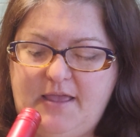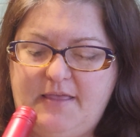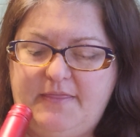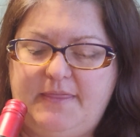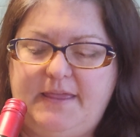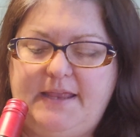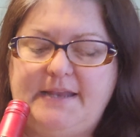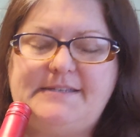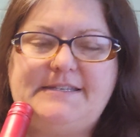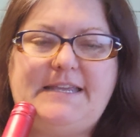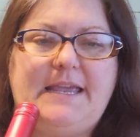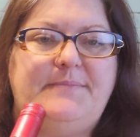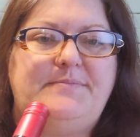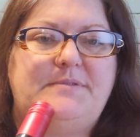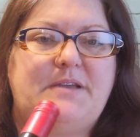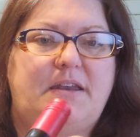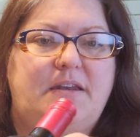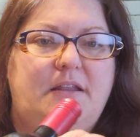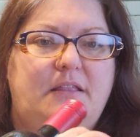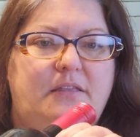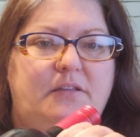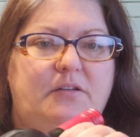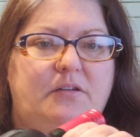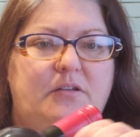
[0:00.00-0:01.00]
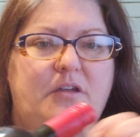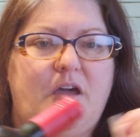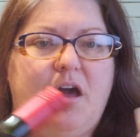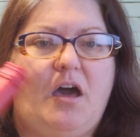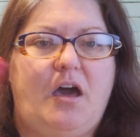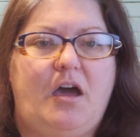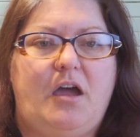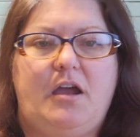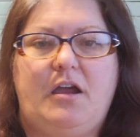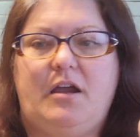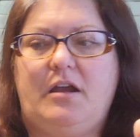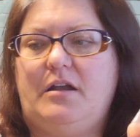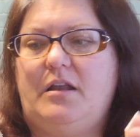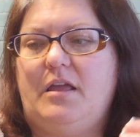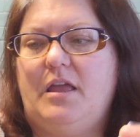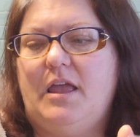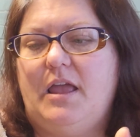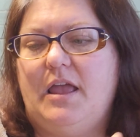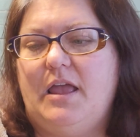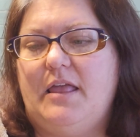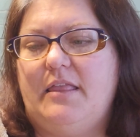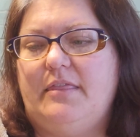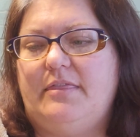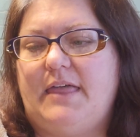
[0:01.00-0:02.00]
They taped on a little card
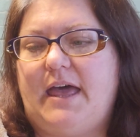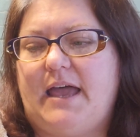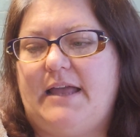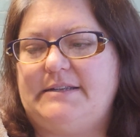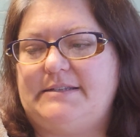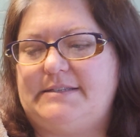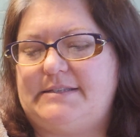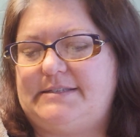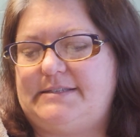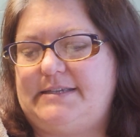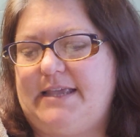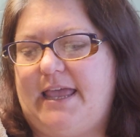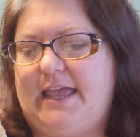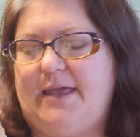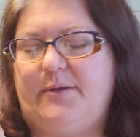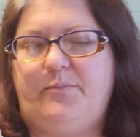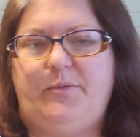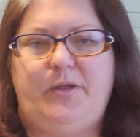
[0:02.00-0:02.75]
that said,